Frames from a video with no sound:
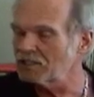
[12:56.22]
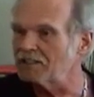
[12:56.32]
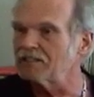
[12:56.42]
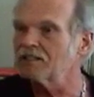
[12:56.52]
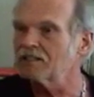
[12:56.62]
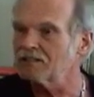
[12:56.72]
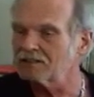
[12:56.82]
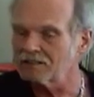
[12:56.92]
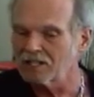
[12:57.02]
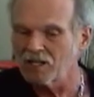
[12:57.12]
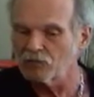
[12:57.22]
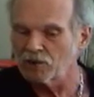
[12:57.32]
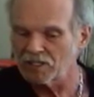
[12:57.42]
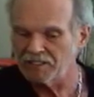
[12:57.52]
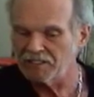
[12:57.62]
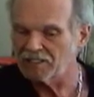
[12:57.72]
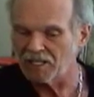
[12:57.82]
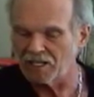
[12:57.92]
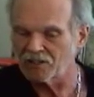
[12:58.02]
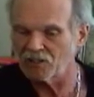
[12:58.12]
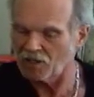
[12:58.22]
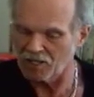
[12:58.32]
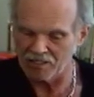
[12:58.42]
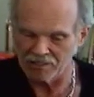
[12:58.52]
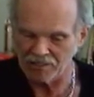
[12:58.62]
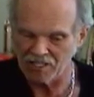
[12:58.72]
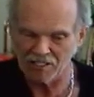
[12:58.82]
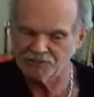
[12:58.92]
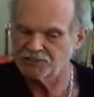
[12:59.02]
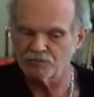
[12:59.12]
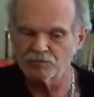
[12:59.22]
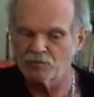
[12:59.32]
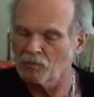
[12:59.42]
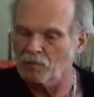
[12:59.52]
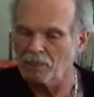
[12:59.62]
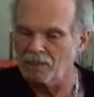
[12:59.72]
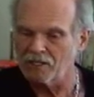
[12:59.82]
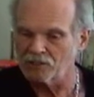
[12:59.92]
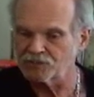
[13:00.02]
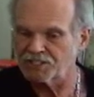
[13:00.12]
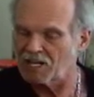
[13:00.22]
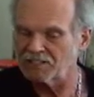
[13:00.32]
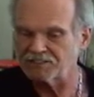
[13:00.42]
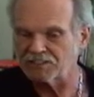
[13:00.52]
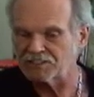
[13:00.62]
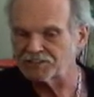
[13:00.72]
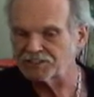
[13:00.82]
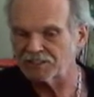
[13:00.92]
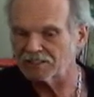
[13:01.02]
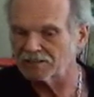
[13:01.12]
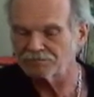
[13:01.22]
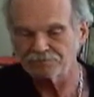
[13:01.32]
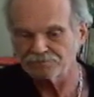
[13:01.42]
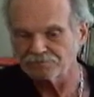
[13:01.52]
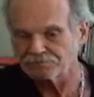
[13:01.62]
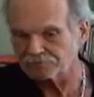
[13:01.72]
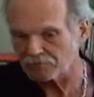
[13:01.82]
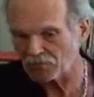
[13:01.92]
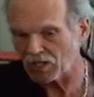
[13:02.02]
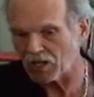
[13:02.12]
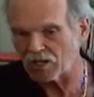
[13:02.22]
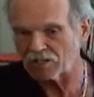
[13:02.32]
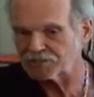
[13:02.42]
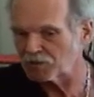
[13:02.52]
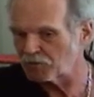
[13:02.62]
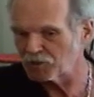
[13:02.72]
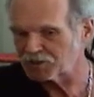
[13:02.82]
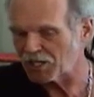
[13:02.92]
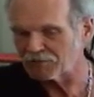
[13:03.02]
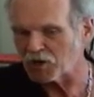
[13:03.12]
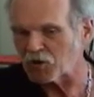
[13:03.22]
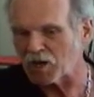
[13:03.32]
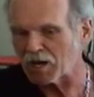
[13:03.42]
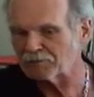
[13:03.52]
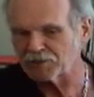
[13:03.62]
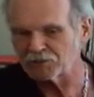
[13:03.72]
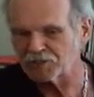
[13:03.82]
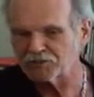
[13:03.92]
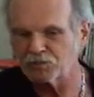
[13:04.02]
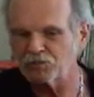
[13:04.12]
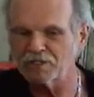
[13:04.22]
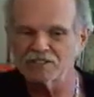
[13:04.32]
Oh, really? Well, he had some interesting ideas, some of which I've co-opted, which